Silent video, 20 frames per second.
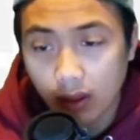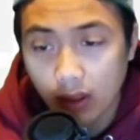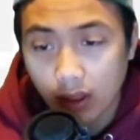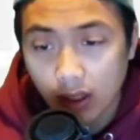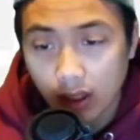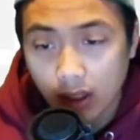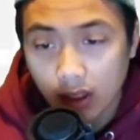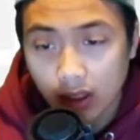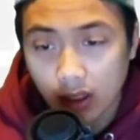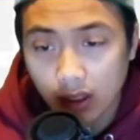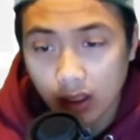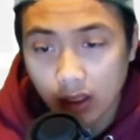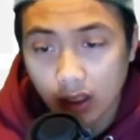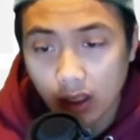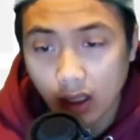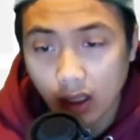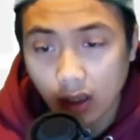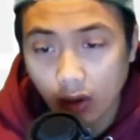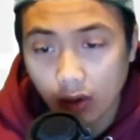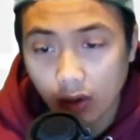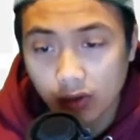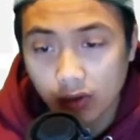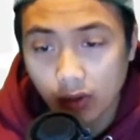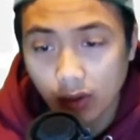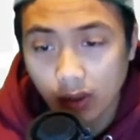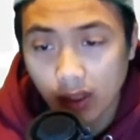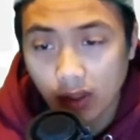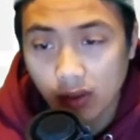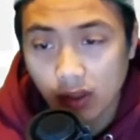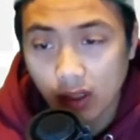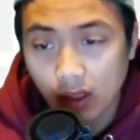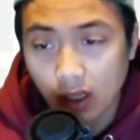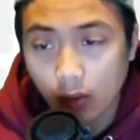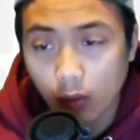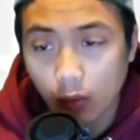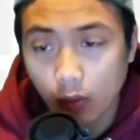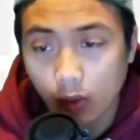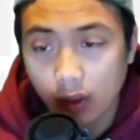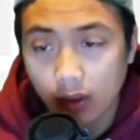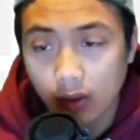He also has not
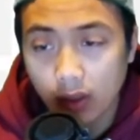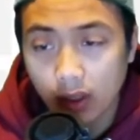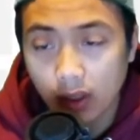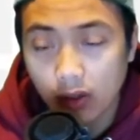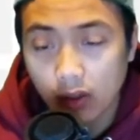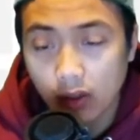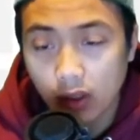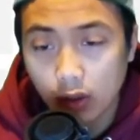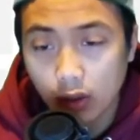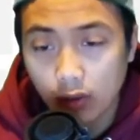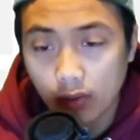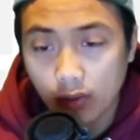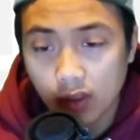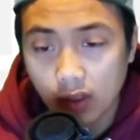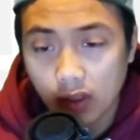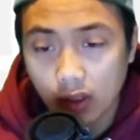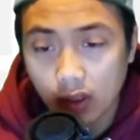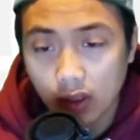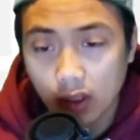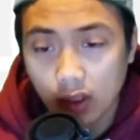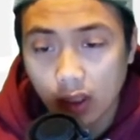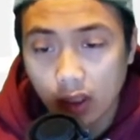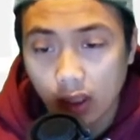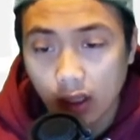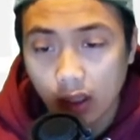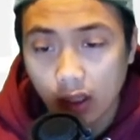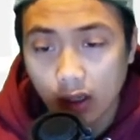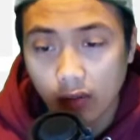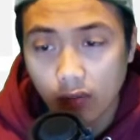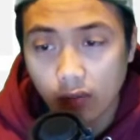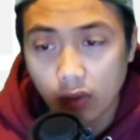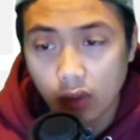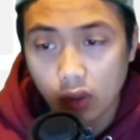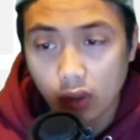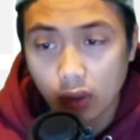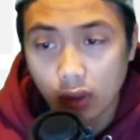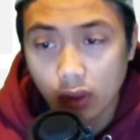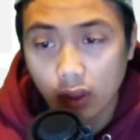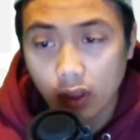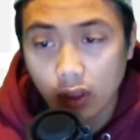won in the UFC
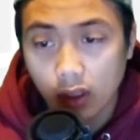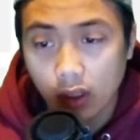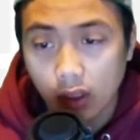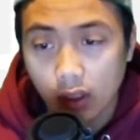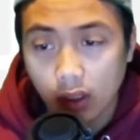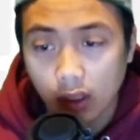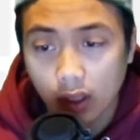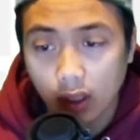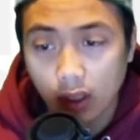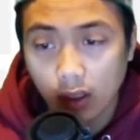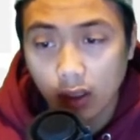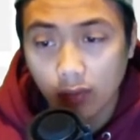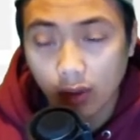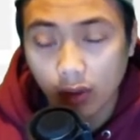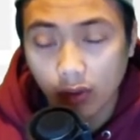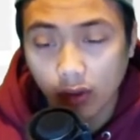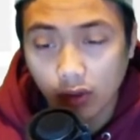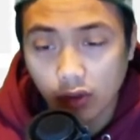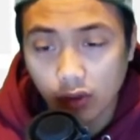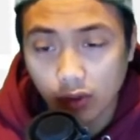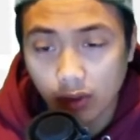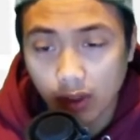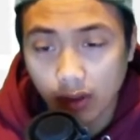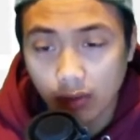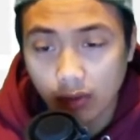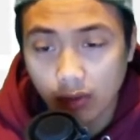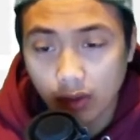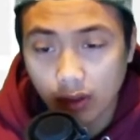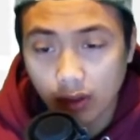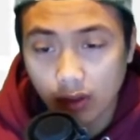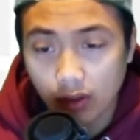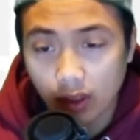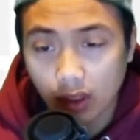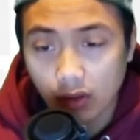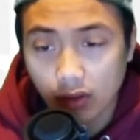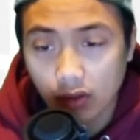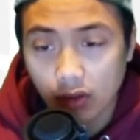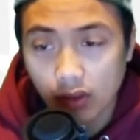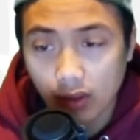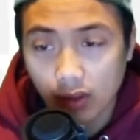officially, unless you count the Contender
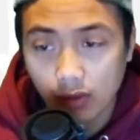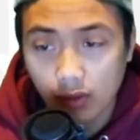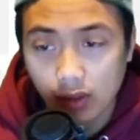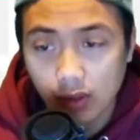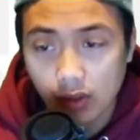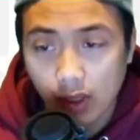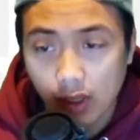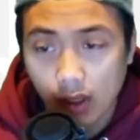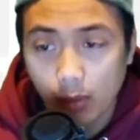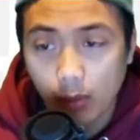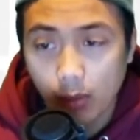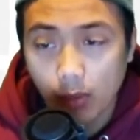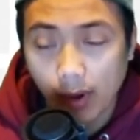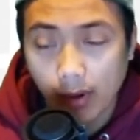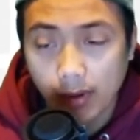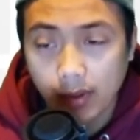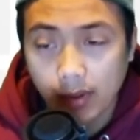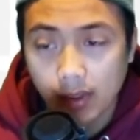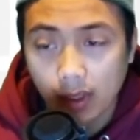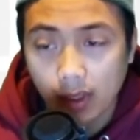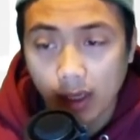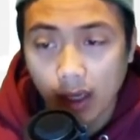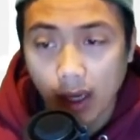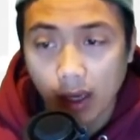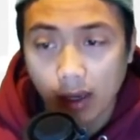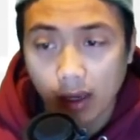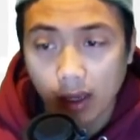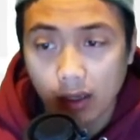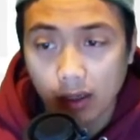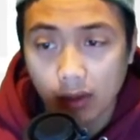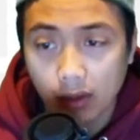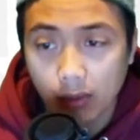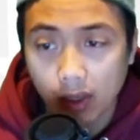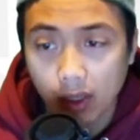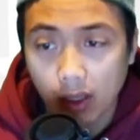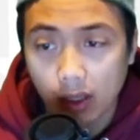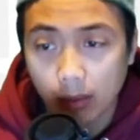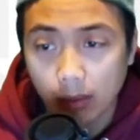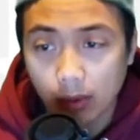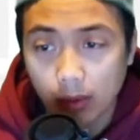Series, but at any rate,
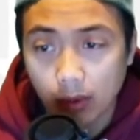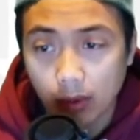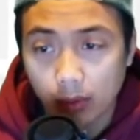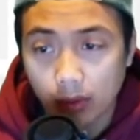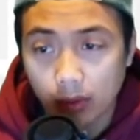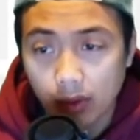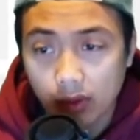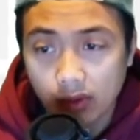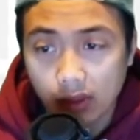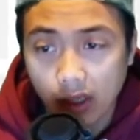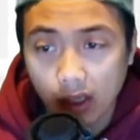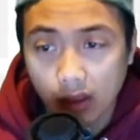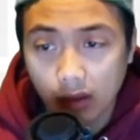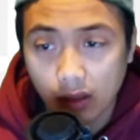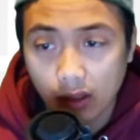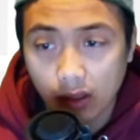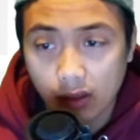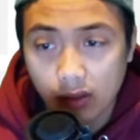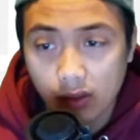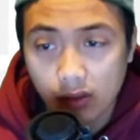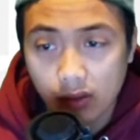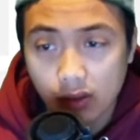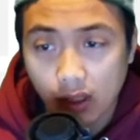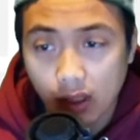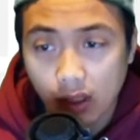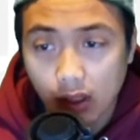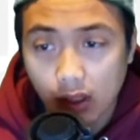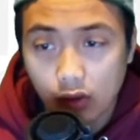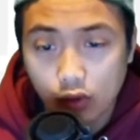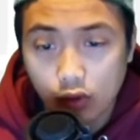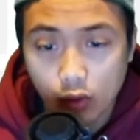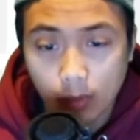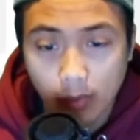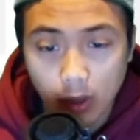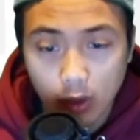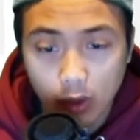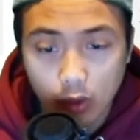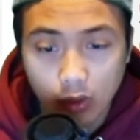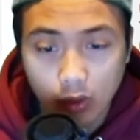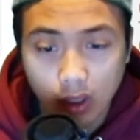I'm going with Zalgus, Zuma,
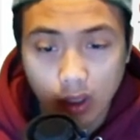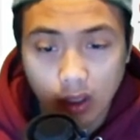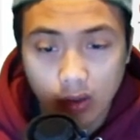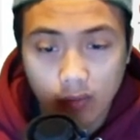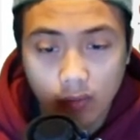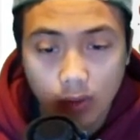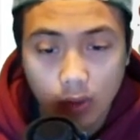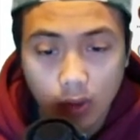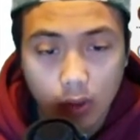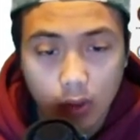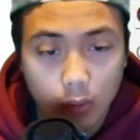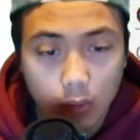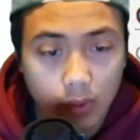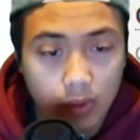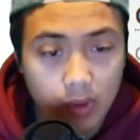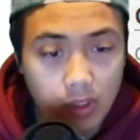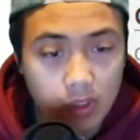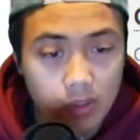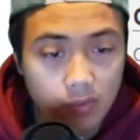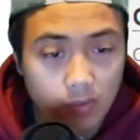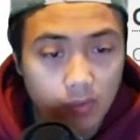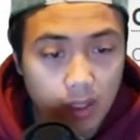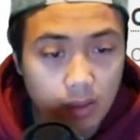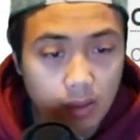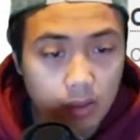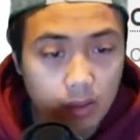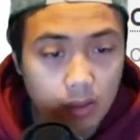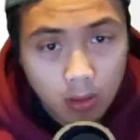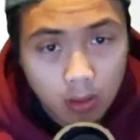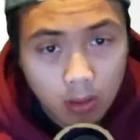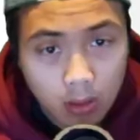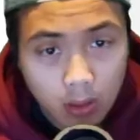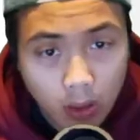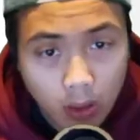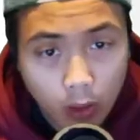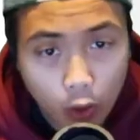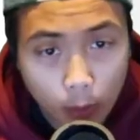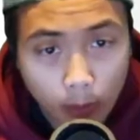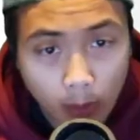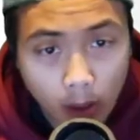with this fight.
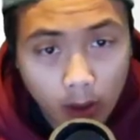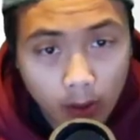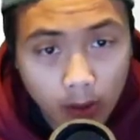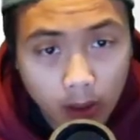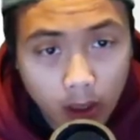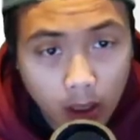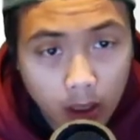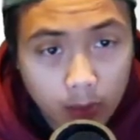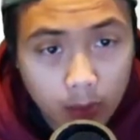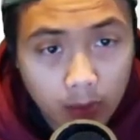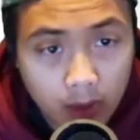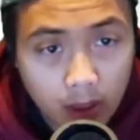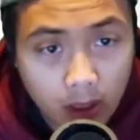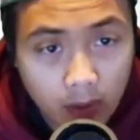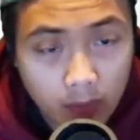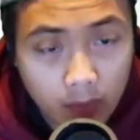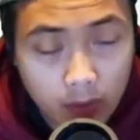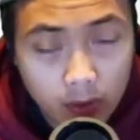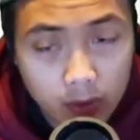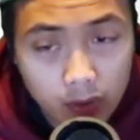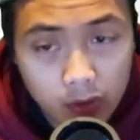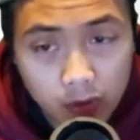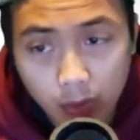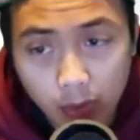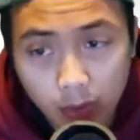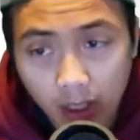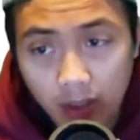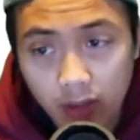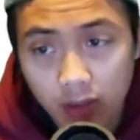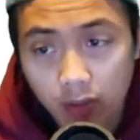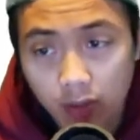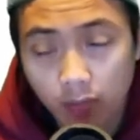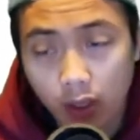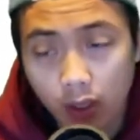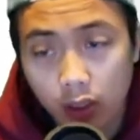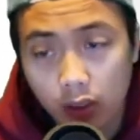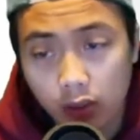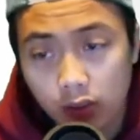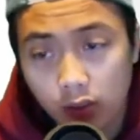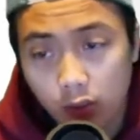Omari, Ahmadab versus
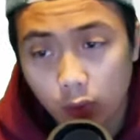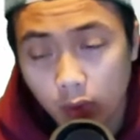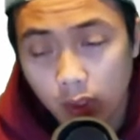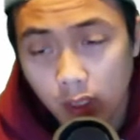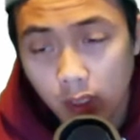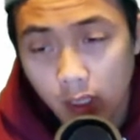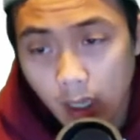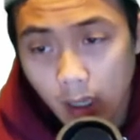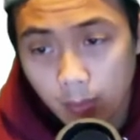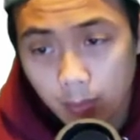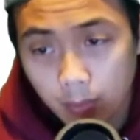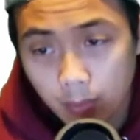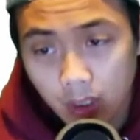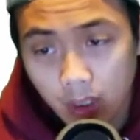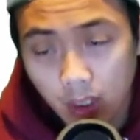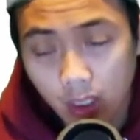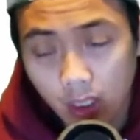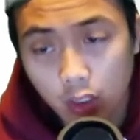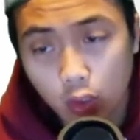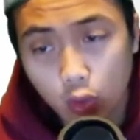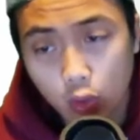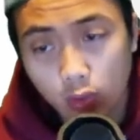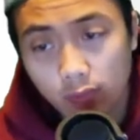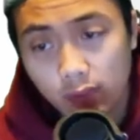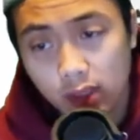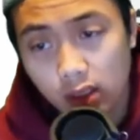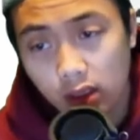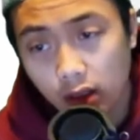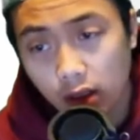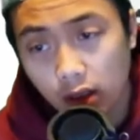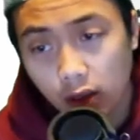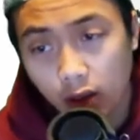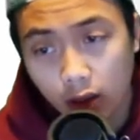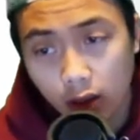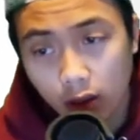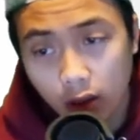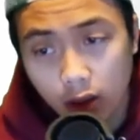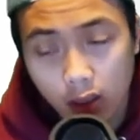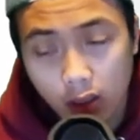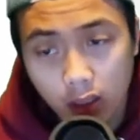Tavares. It would not be a UFC
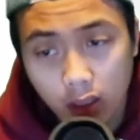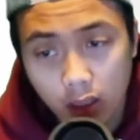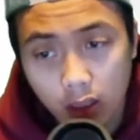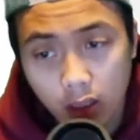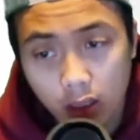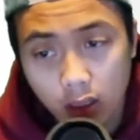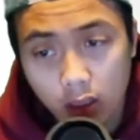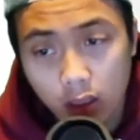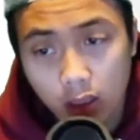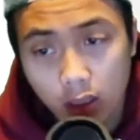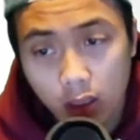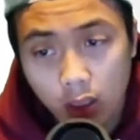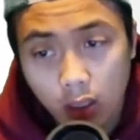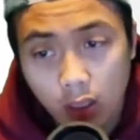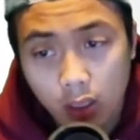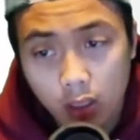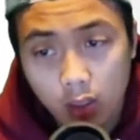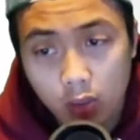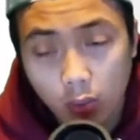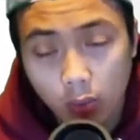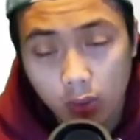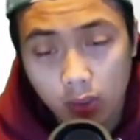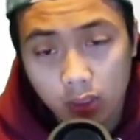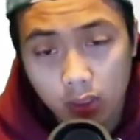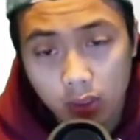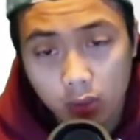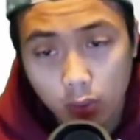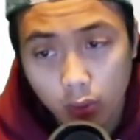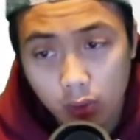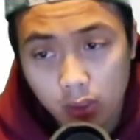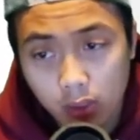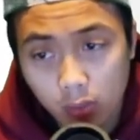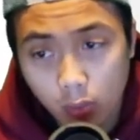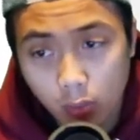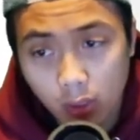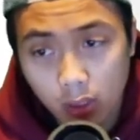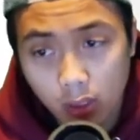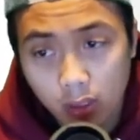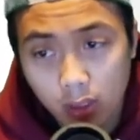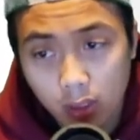card in
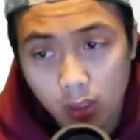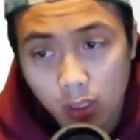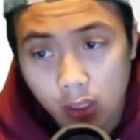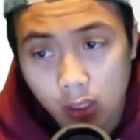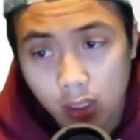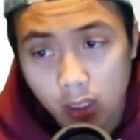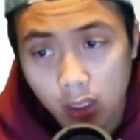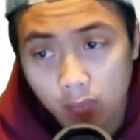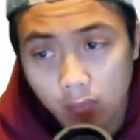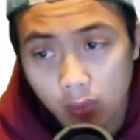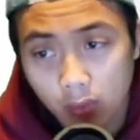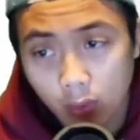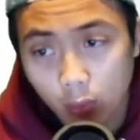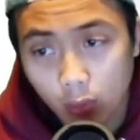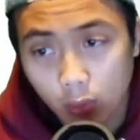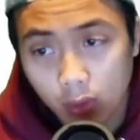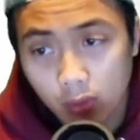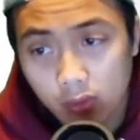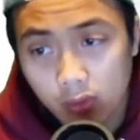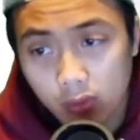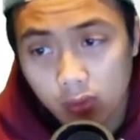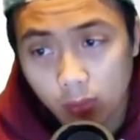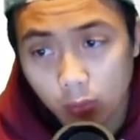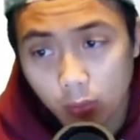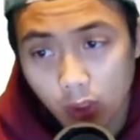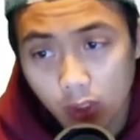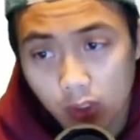2021 if there weren't some Russian